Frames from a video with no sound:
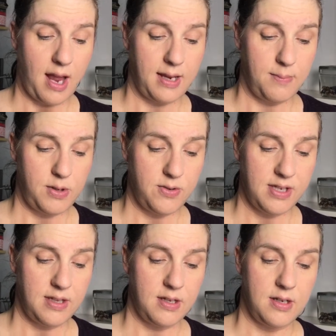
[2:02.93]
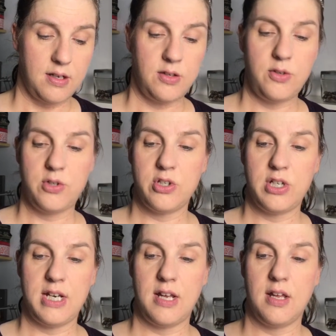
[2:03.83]
I am using the
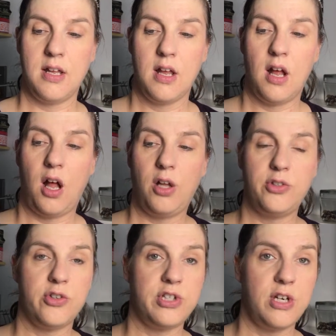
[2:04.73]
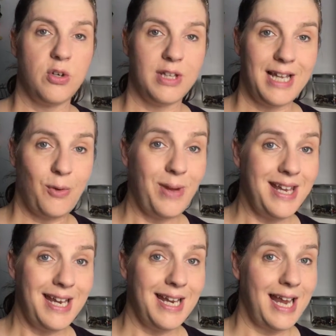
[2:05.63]
Neutrogena Ultra Sheer
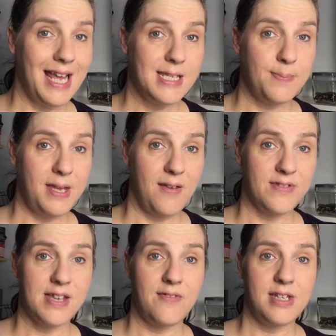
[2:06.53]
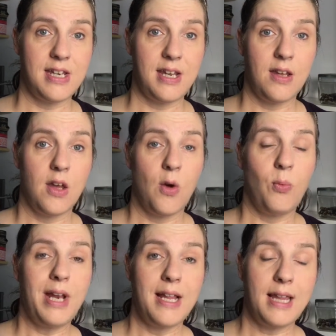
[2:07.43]
Liquid in SPF 70.
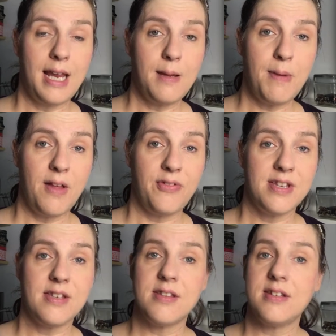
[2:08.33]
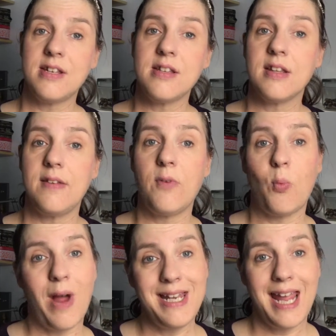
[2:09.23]
What I like about this is it doesn't leave a
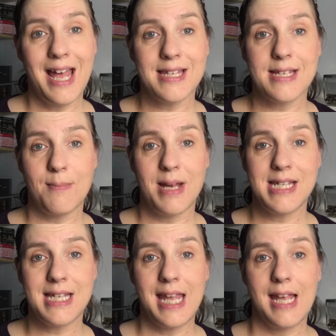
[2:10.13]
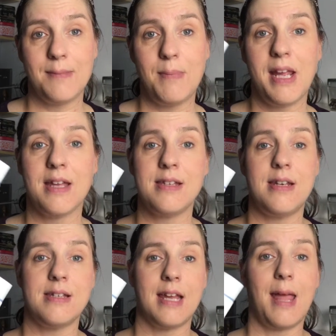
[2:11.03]
white cast on my skin because
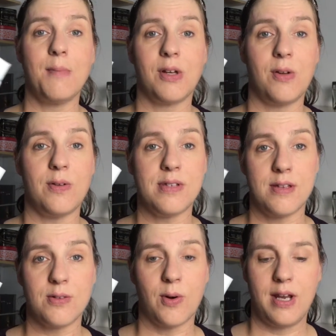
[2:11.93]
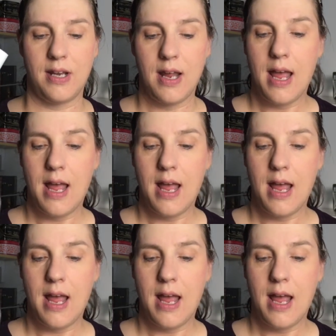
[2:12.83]
it is a chemical sunscreen,